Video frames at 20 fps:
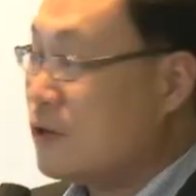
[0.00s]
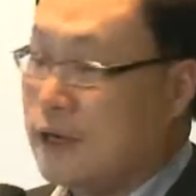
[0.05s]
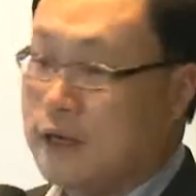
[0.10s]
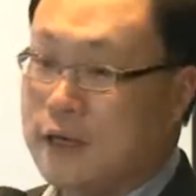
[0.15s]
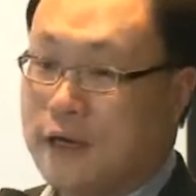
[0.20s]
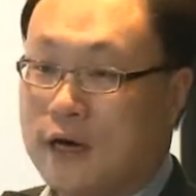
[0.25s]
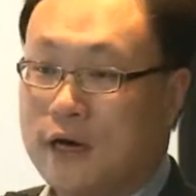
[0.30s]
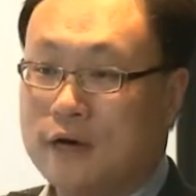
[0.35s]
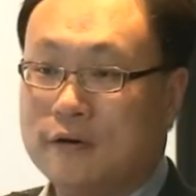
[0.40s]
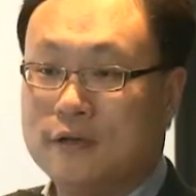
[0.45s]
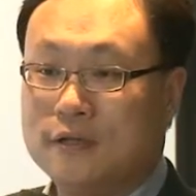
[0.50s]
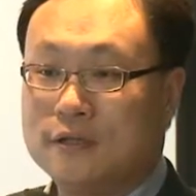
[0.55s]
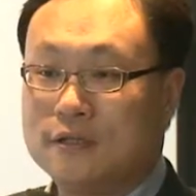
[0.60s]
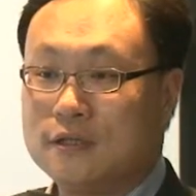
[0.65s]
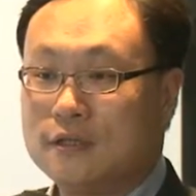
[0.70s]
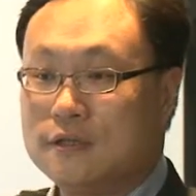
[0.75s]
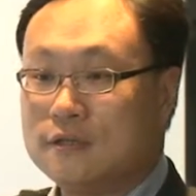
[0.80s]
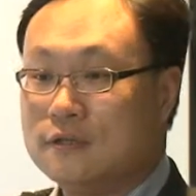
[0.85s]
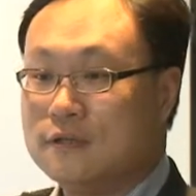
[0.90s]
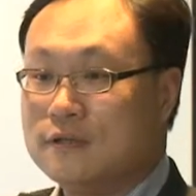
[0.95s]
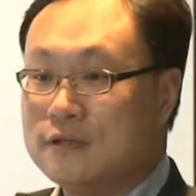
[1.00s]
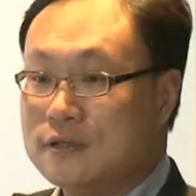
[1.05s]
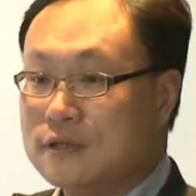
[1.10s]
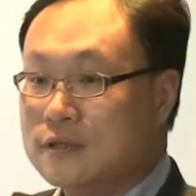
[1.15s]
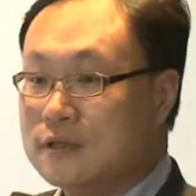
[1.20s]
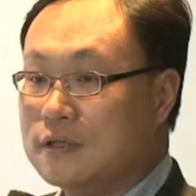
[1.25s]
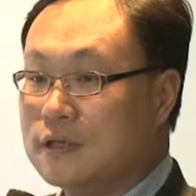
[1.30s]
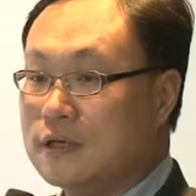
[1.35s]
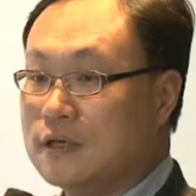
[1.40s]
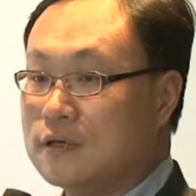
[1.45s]
AR is used
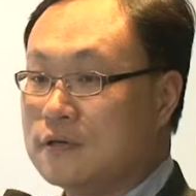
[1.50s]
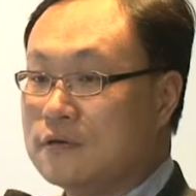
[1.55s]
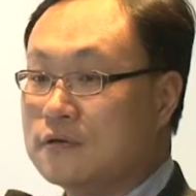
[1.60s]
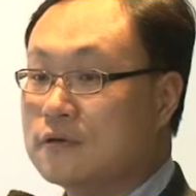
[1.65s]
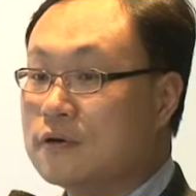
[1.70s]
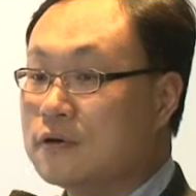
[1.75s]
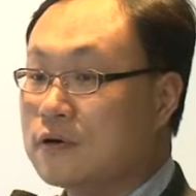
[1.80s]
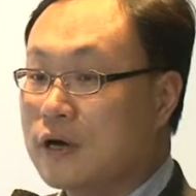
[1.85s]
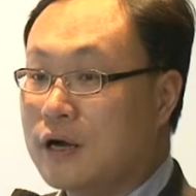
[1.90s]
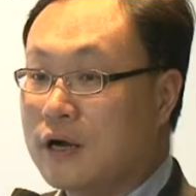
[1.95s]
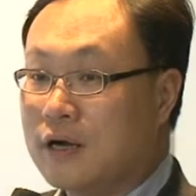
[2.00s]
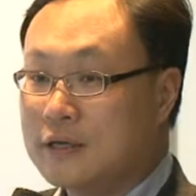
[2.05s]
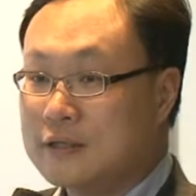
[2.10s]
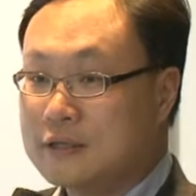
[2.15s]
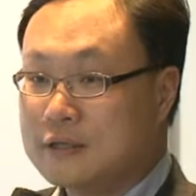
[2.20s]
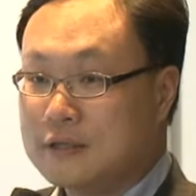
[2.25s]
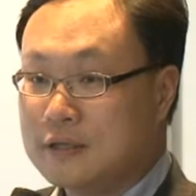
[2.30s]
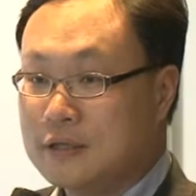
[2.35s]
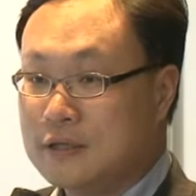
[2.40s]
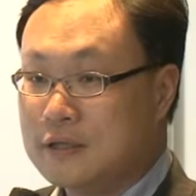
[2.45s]
in Google Glass